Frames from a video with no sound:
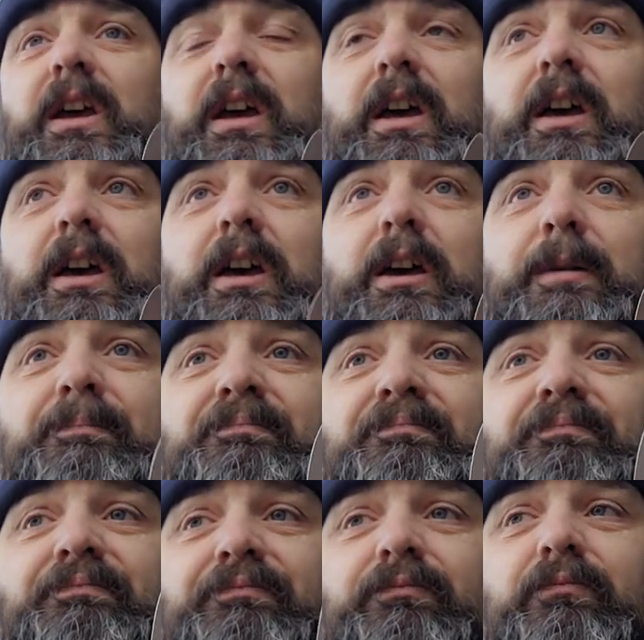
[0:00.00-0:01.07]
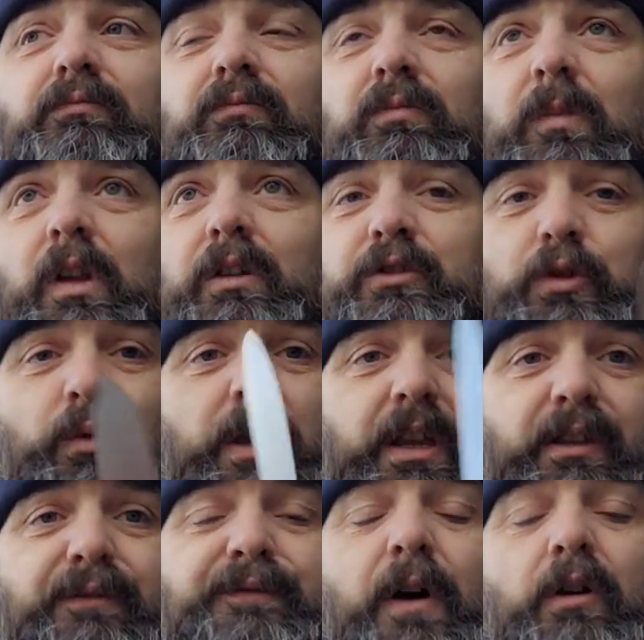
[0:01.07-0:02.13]
to work in
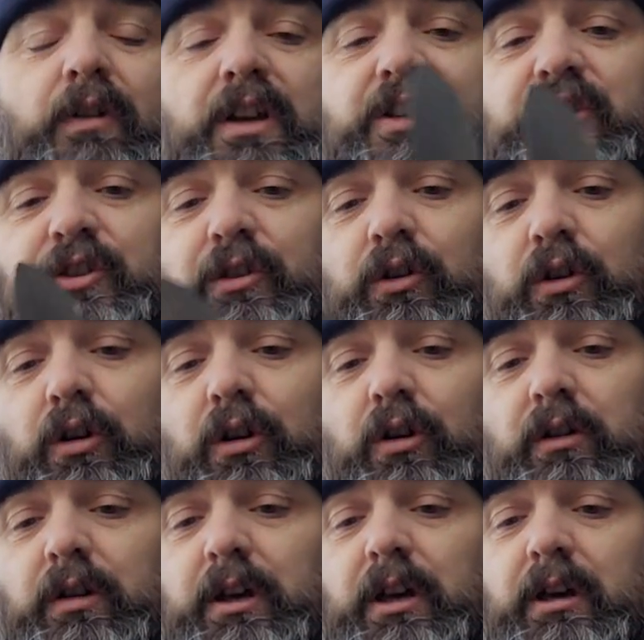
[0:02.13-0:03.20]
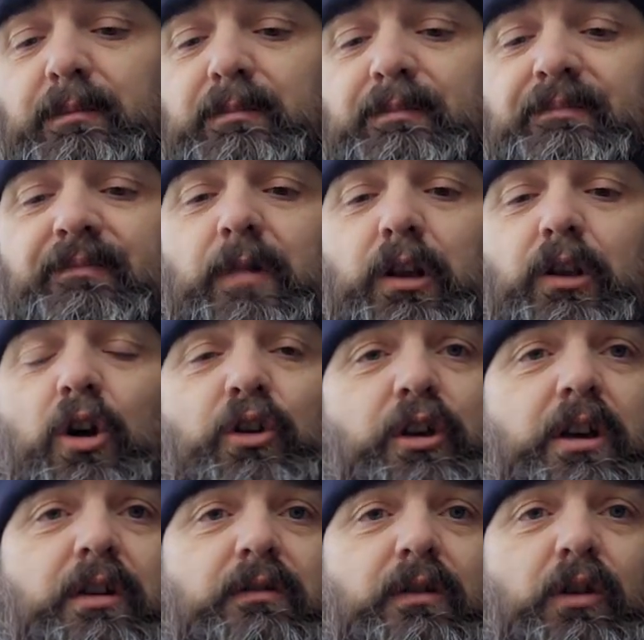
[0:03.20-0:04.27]
the forest, or a
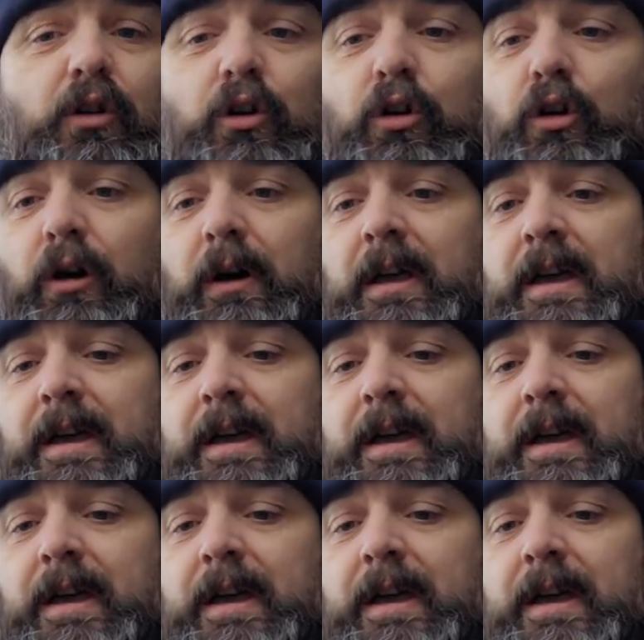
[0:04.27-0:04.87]
logger, or